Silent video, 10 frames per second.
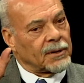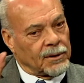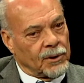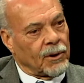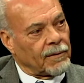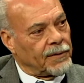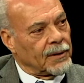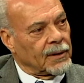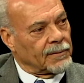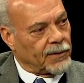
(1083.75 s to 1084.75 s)
the New York
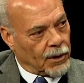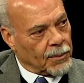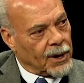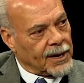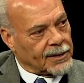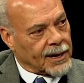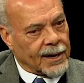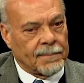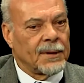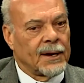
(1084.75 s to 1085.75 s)
Philharmonic
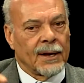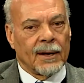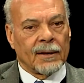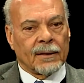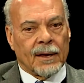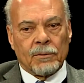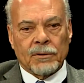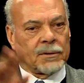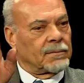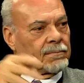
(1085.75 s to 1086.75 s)
time. He
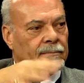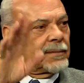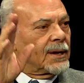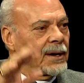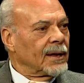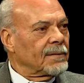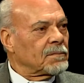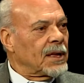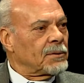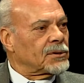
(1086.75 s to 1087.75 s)
was
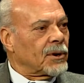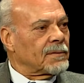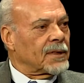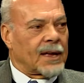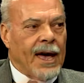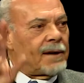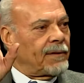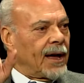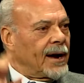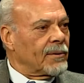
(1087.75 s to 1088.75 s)
sort of the
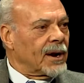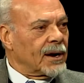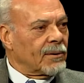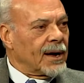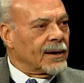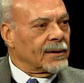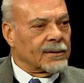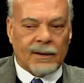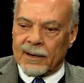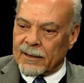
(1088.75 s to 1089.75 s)
gadfly running around
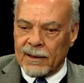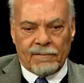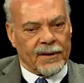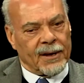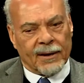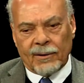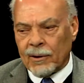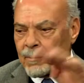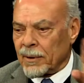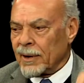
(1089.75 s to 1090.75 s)
conducting Vienna or
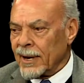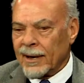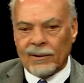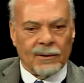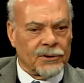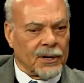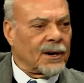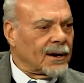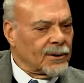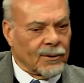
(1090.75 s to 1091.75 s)
Berlin or
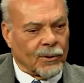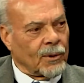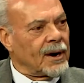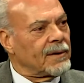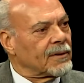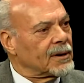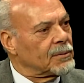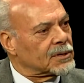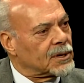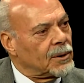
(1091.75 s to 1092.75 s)
Chicago or wherever he
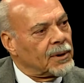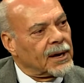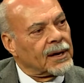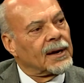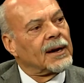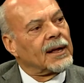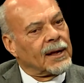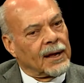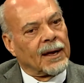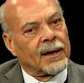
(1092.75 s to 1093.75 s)
was going,
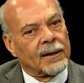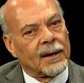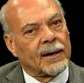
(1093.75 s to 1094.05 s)
and